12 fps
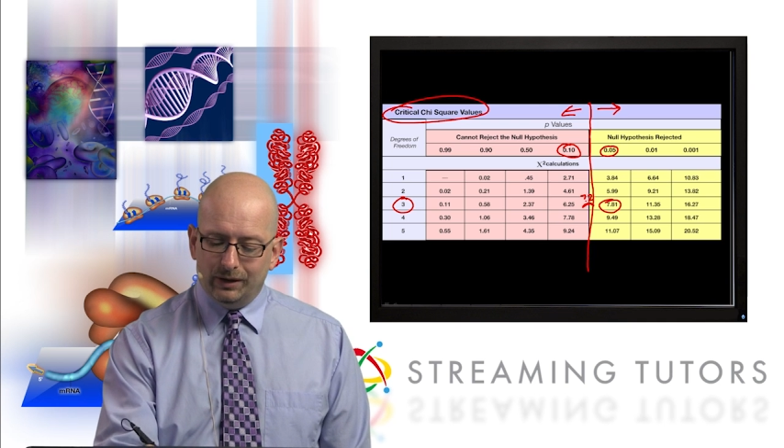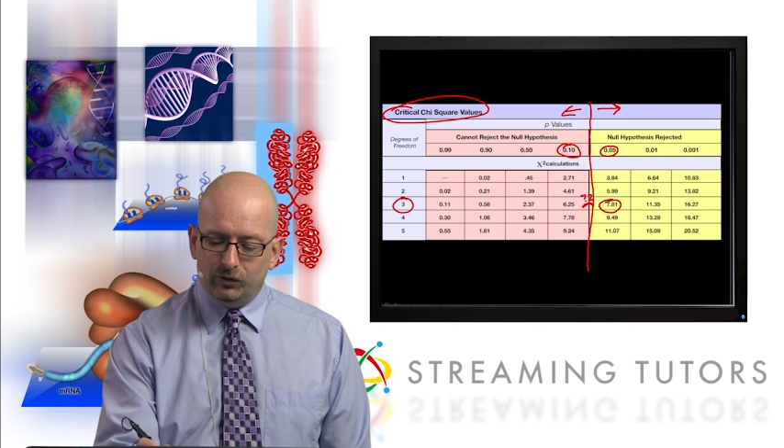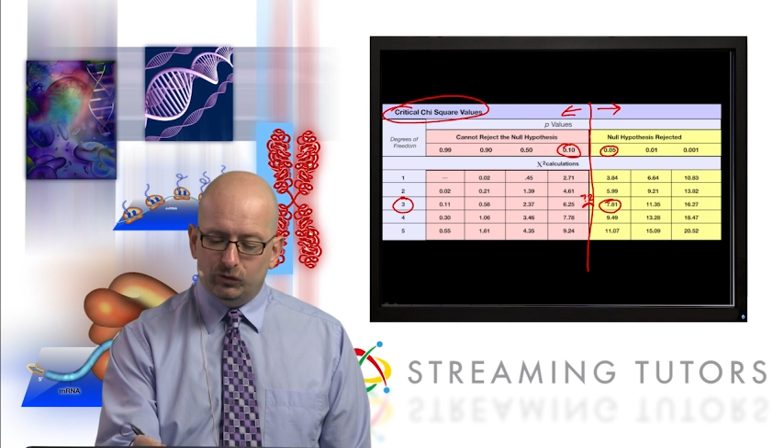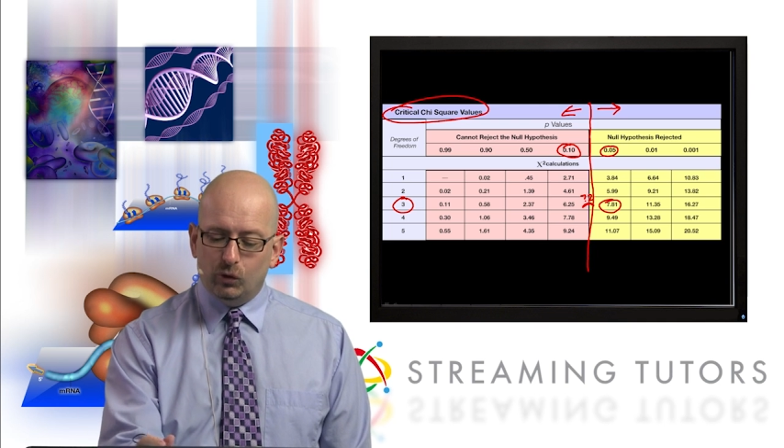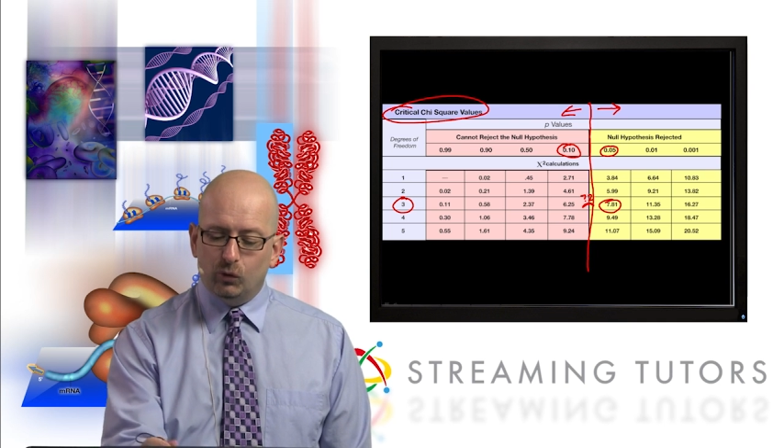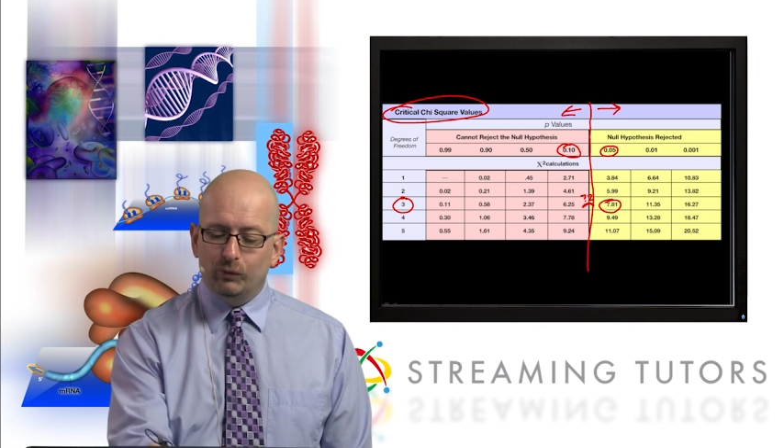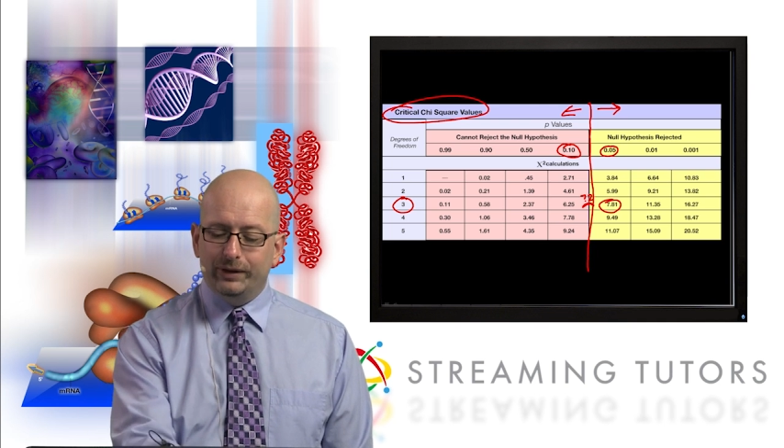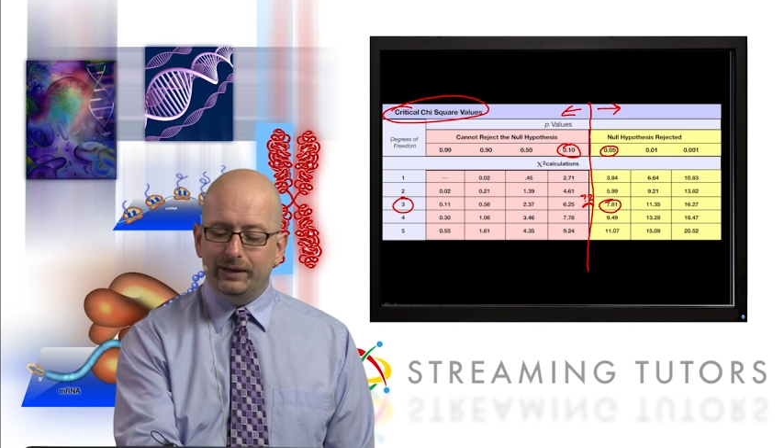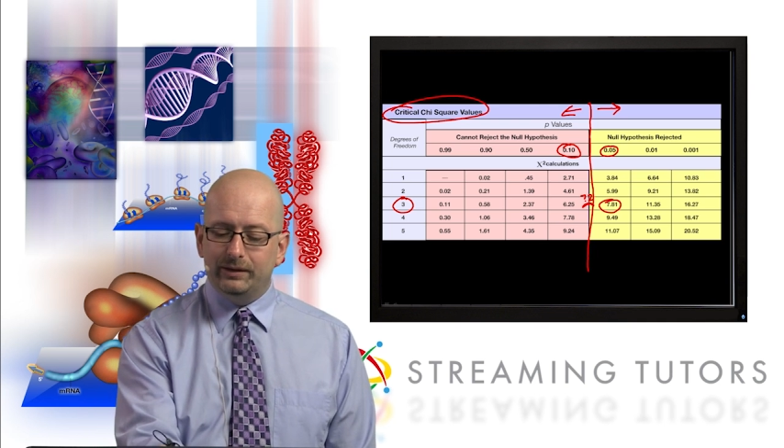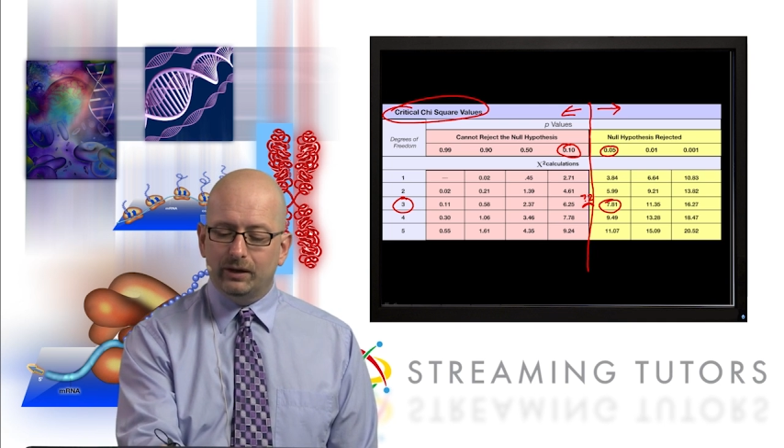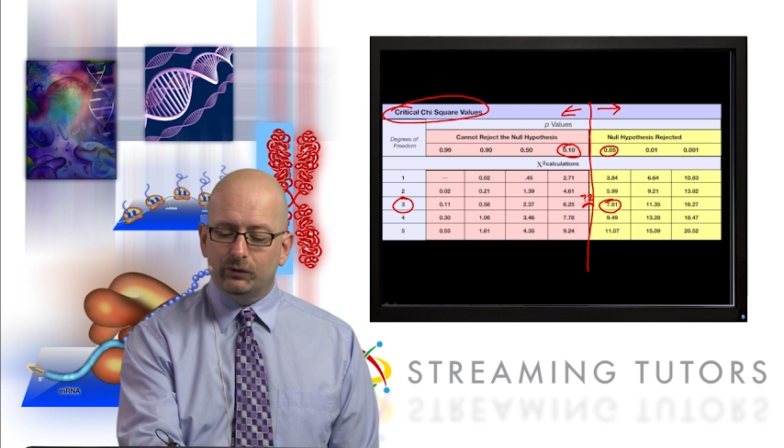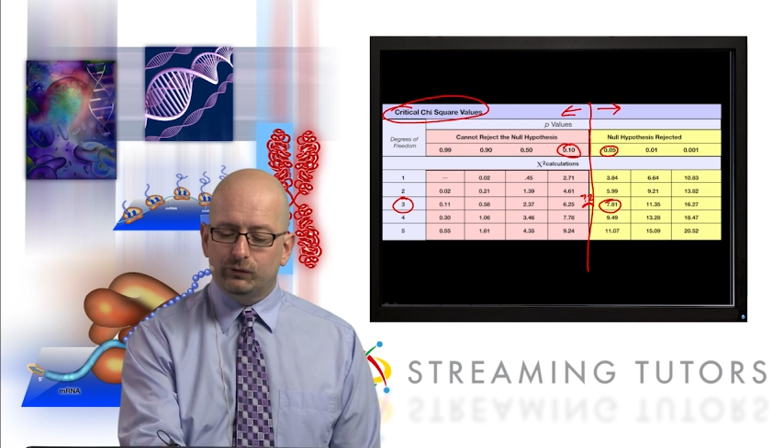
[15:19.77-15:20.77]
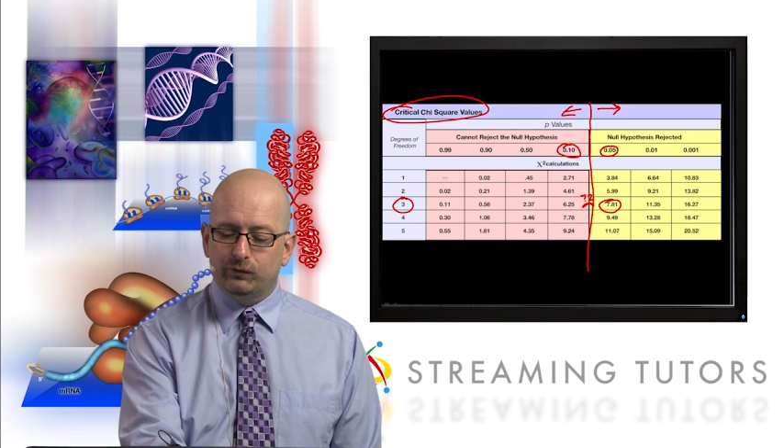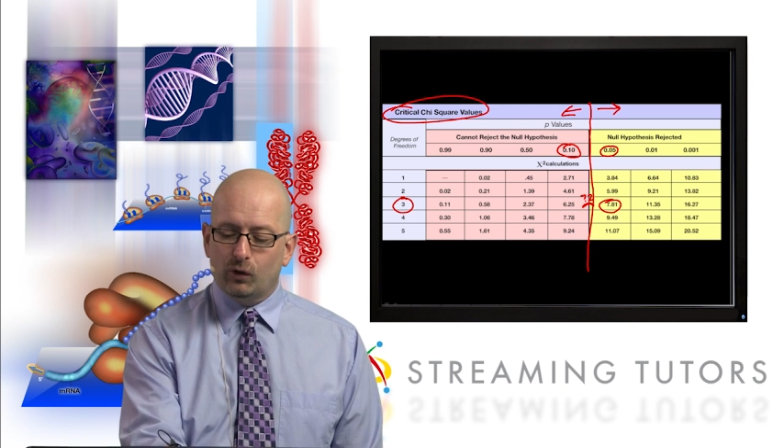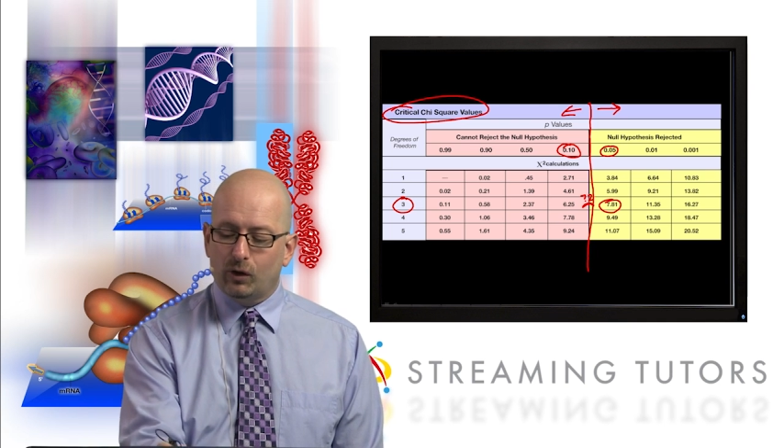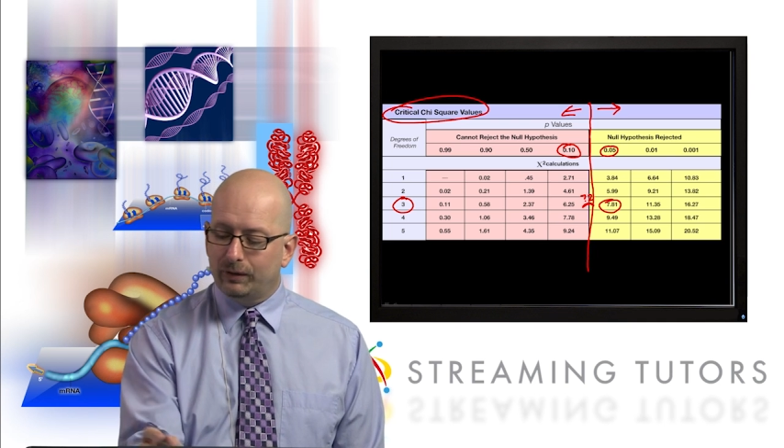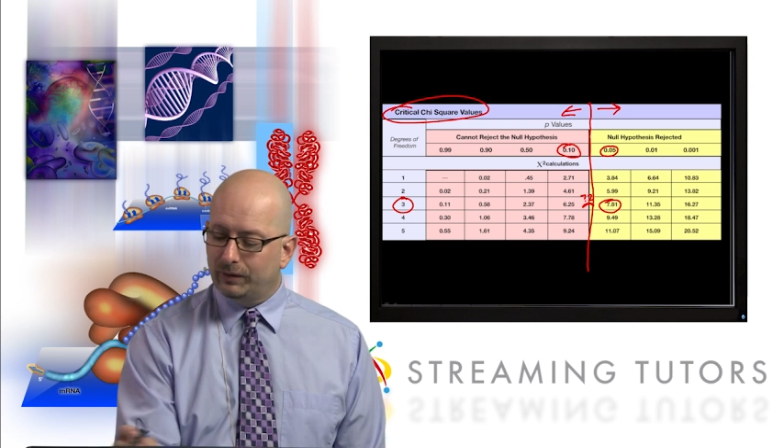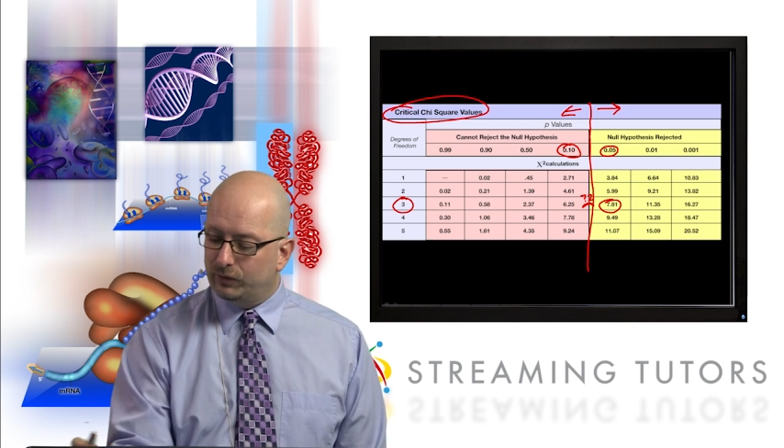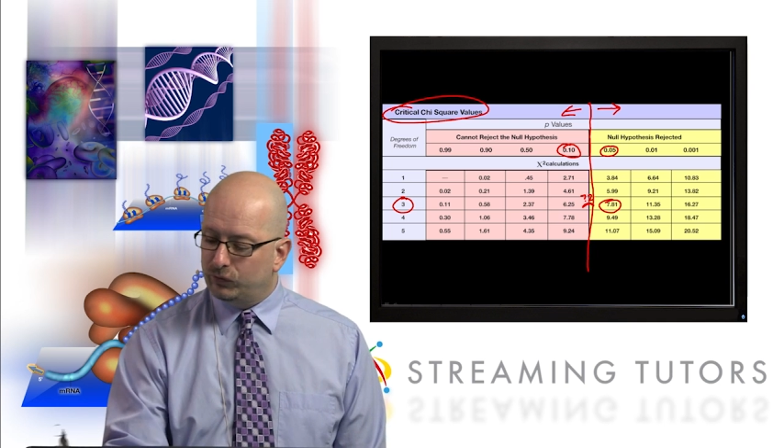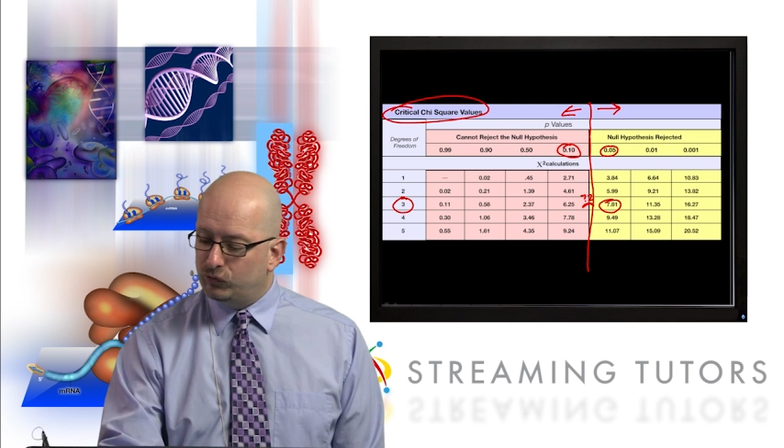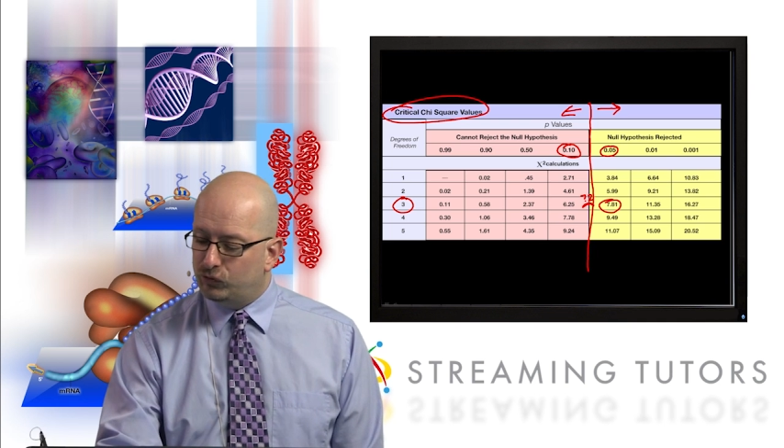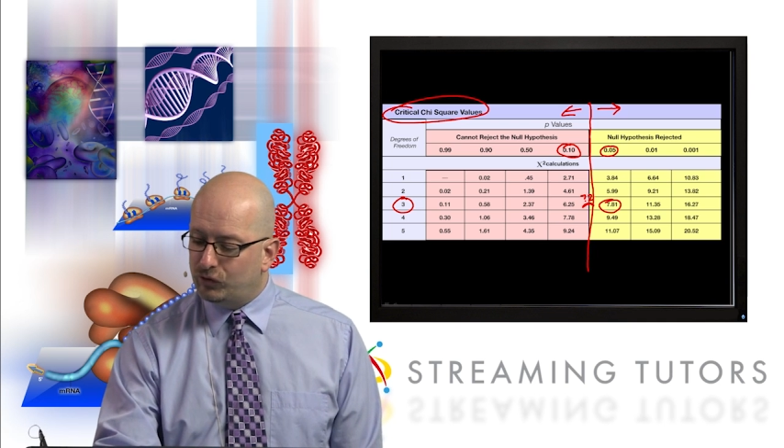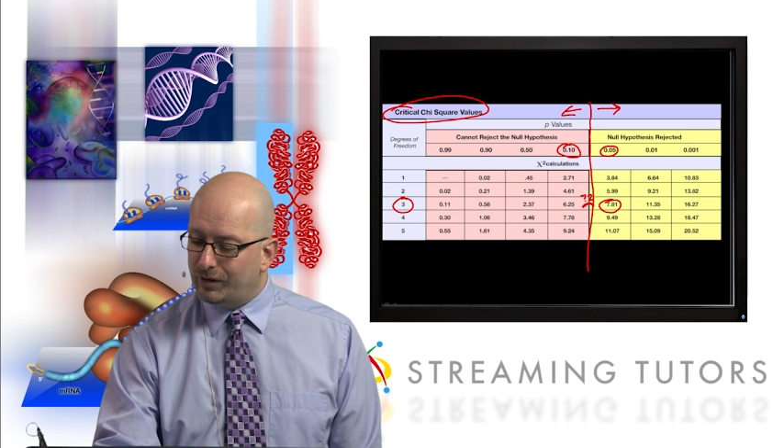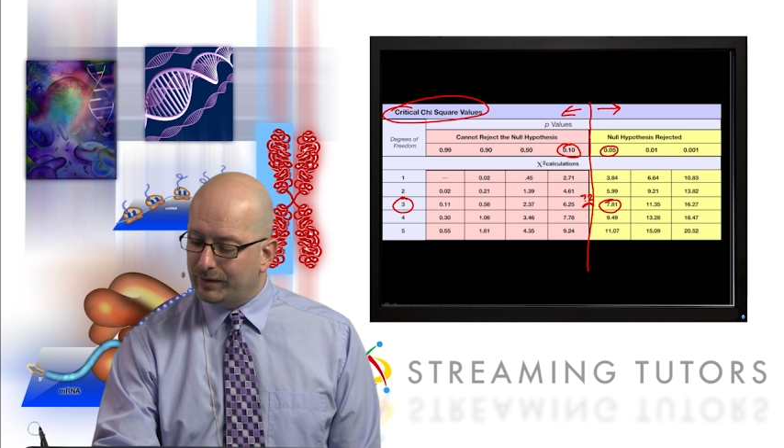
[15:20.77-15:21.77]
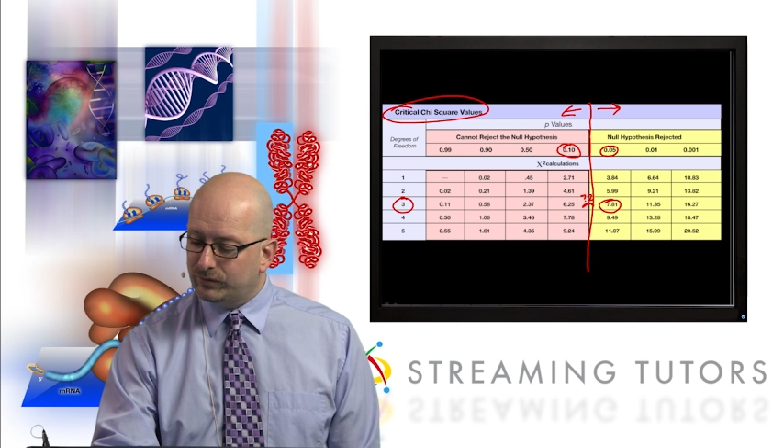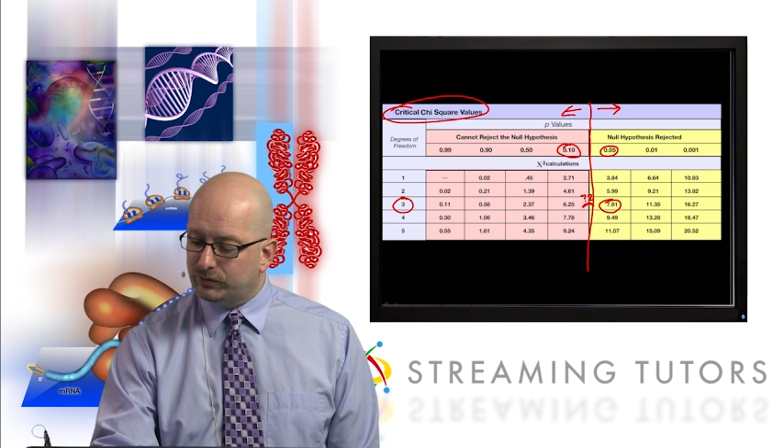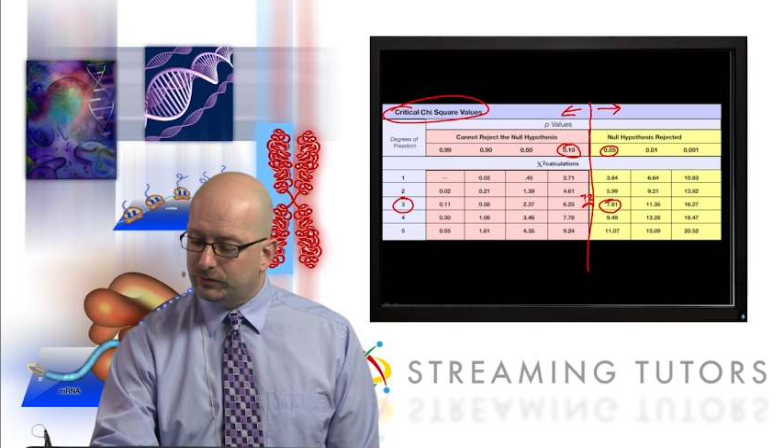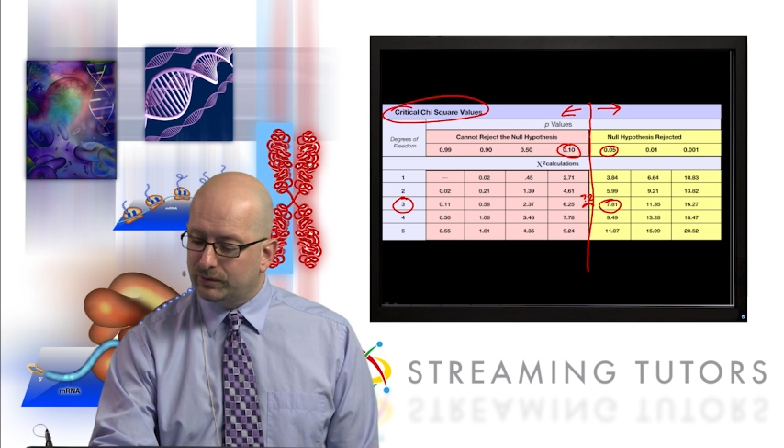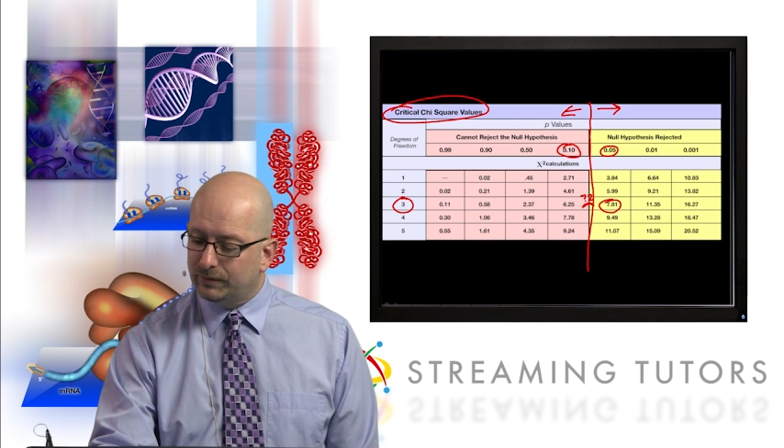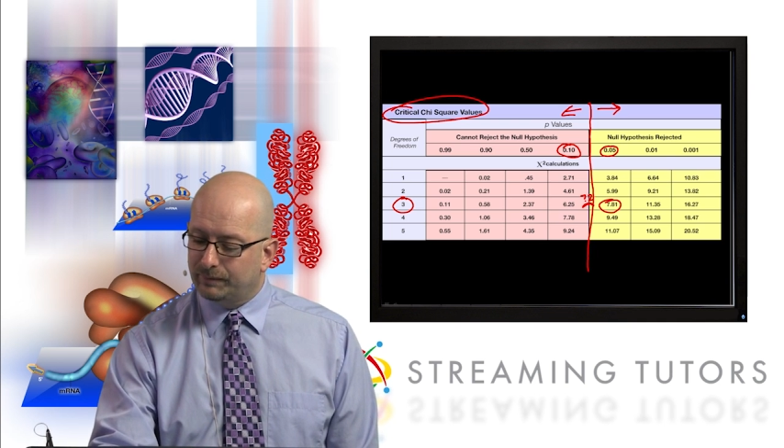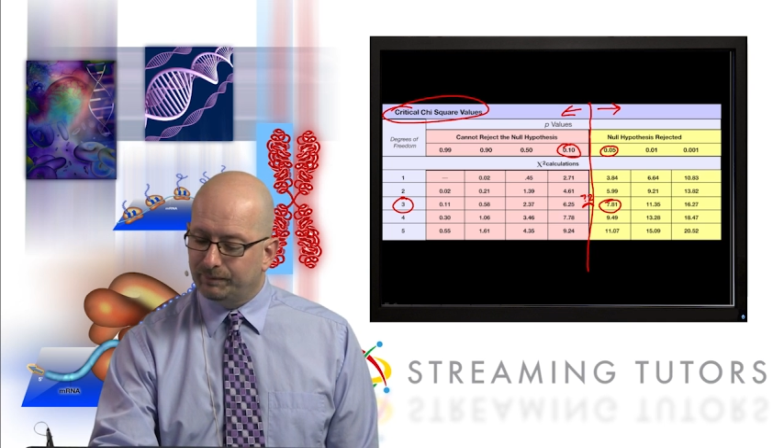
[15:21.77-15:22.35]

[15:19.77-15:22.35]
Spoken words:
So it really does fall just